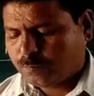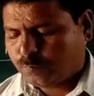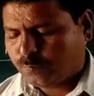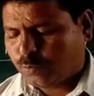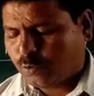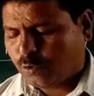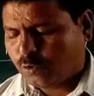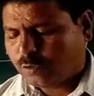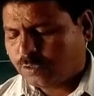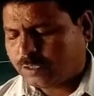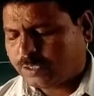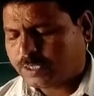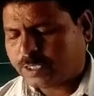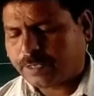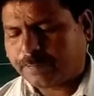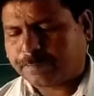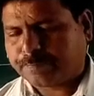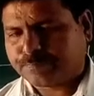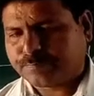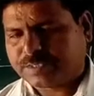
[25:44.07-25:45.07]

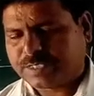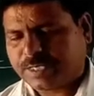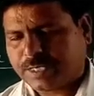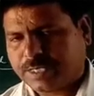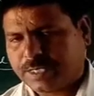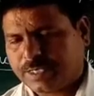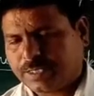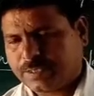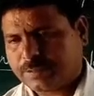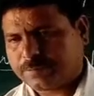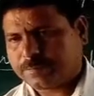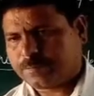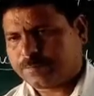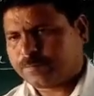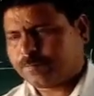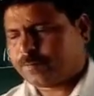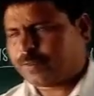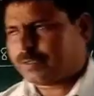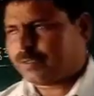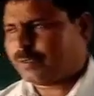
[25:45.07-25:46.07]
Poughkeepsie.
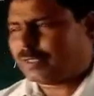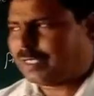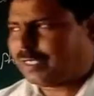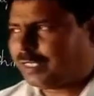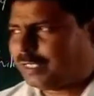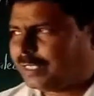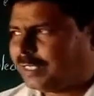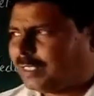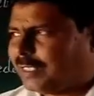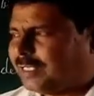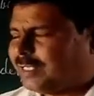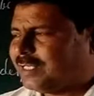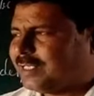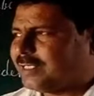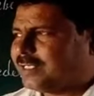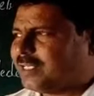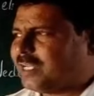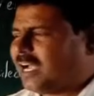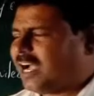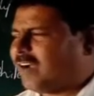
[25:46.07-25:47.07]
Okay.
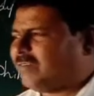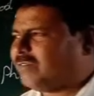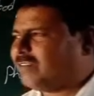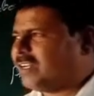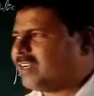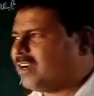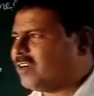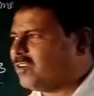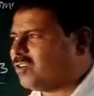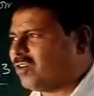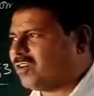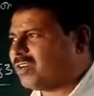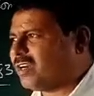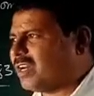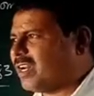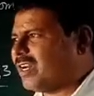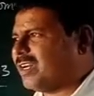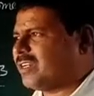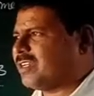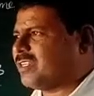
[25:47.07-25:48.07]
See, after a
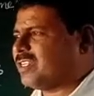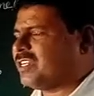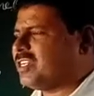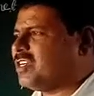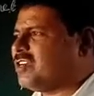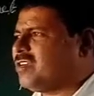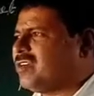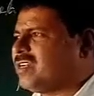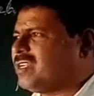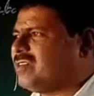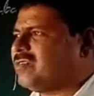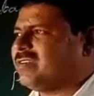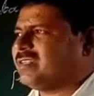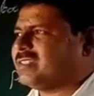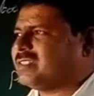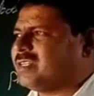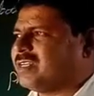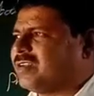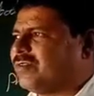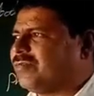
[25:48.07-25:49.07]
doctorate, she did not give a
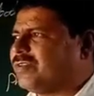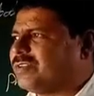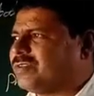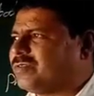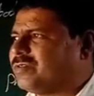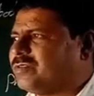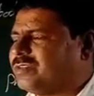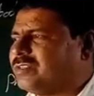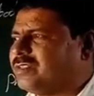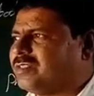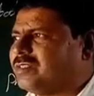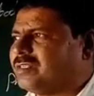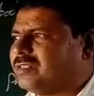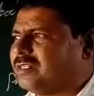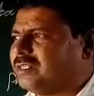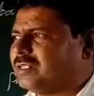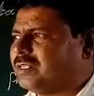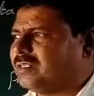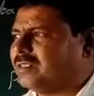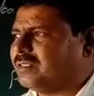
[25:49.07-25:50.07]
service to
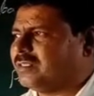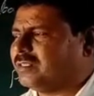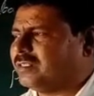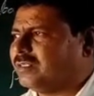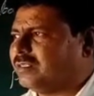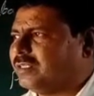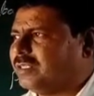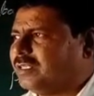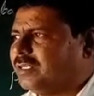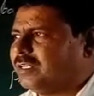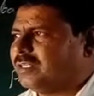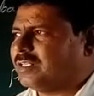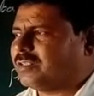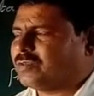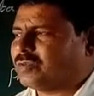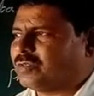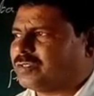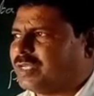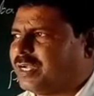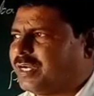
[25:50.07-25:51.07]
in the
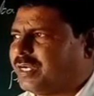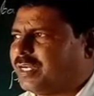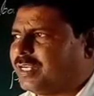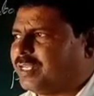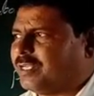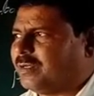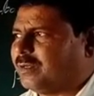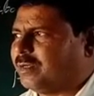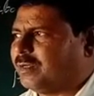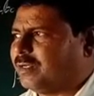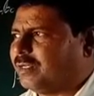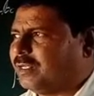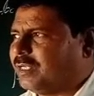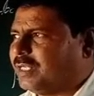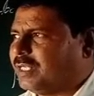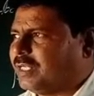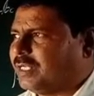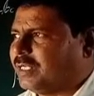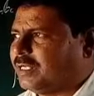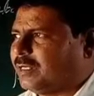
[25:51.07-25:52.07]
society,
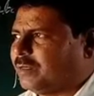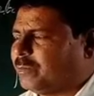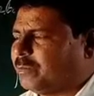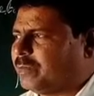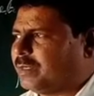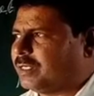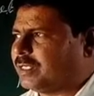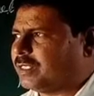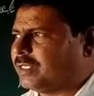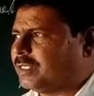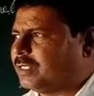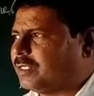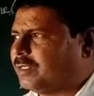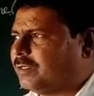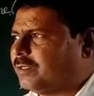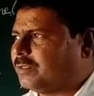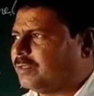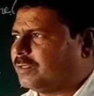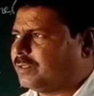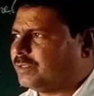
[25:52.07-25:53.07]
but
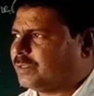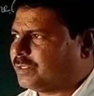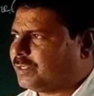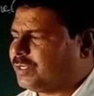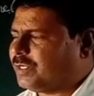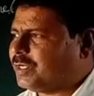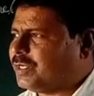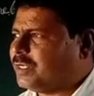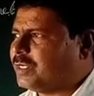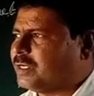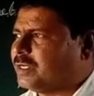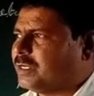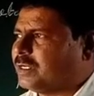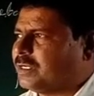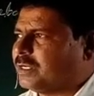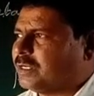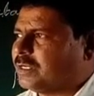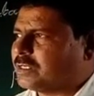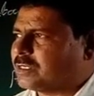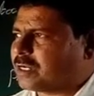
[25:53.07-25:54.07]
she
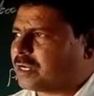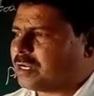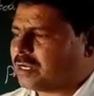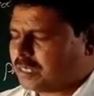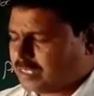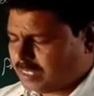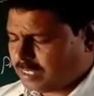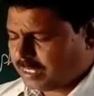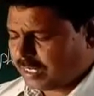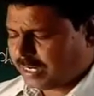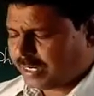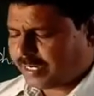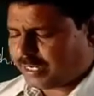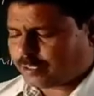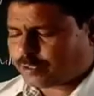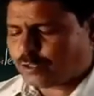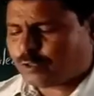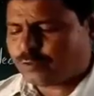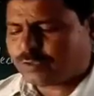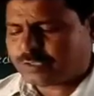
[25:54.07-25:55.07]
struggled and
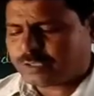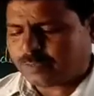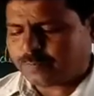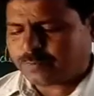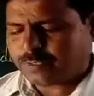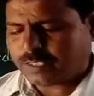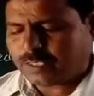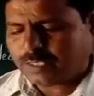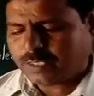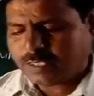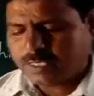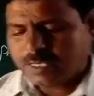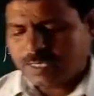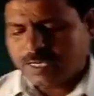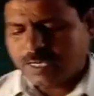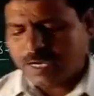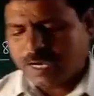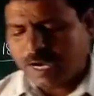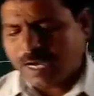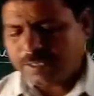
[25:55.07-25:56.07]
achieved something.
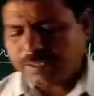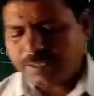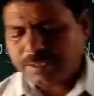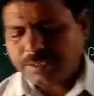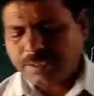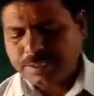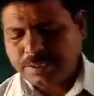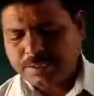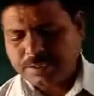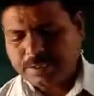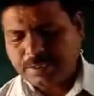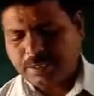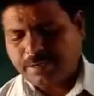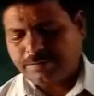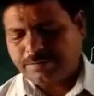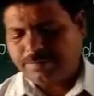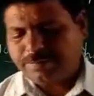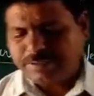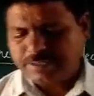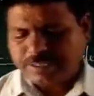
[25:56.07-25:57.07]
And these
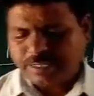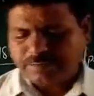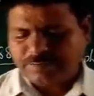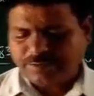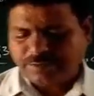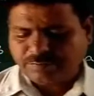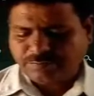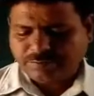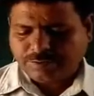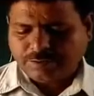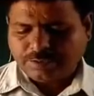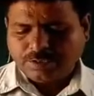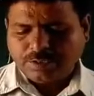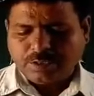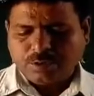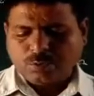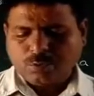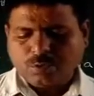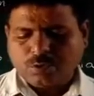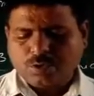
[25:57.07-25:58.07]
efforts,
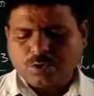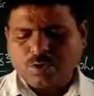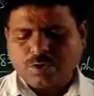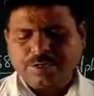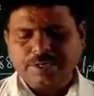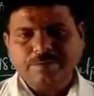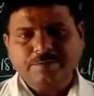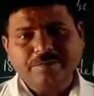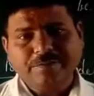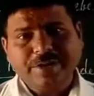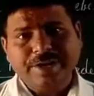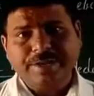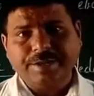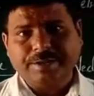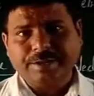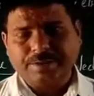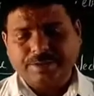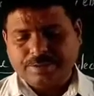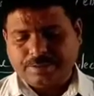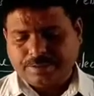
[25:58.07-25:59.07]
however, were not in
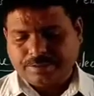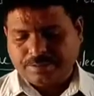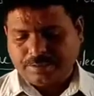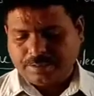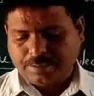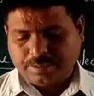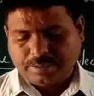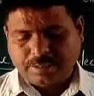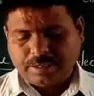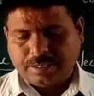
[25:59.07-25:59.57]
vain.